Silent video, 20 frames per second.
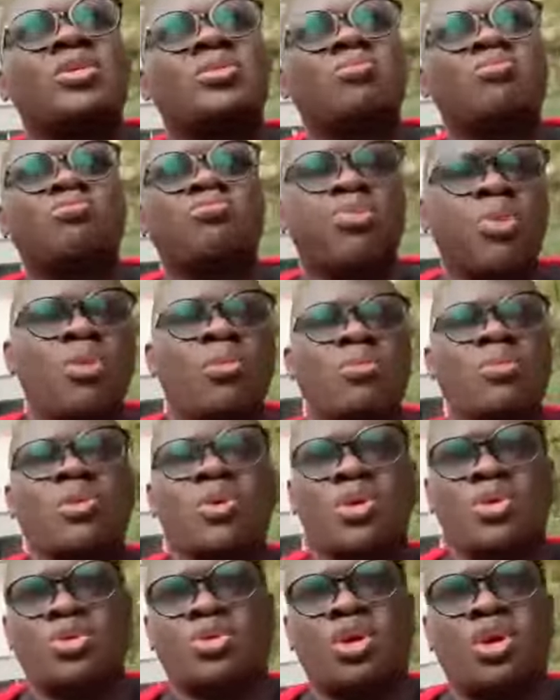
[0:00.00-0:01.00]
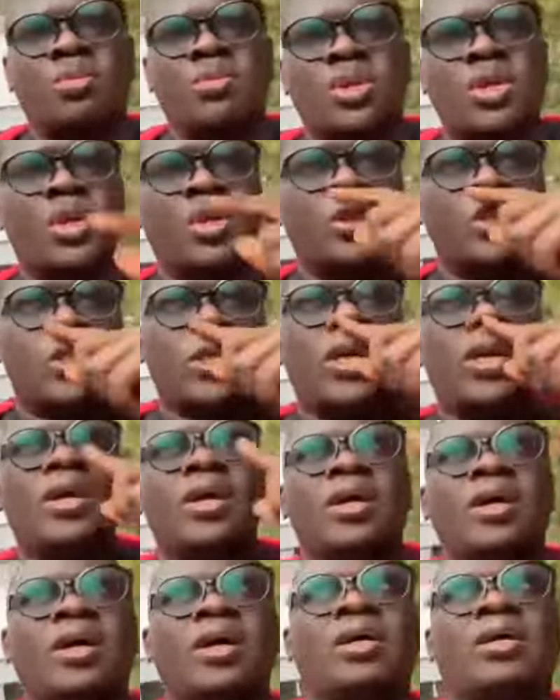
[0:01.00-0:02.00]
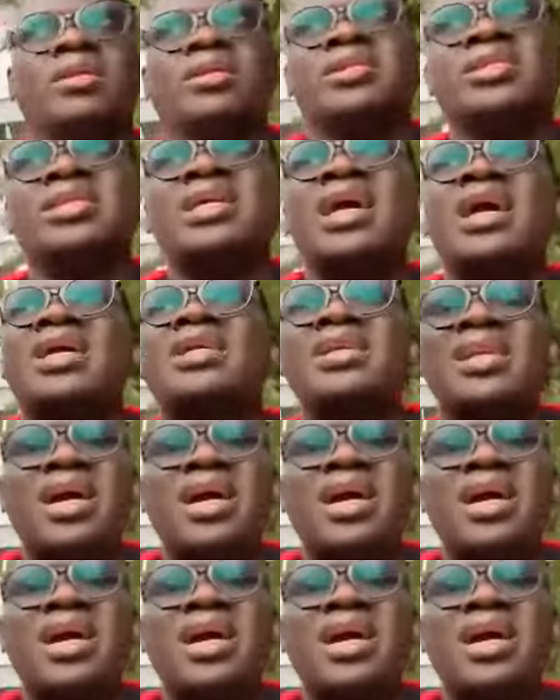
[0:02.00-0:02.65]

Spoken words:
okay, the value of the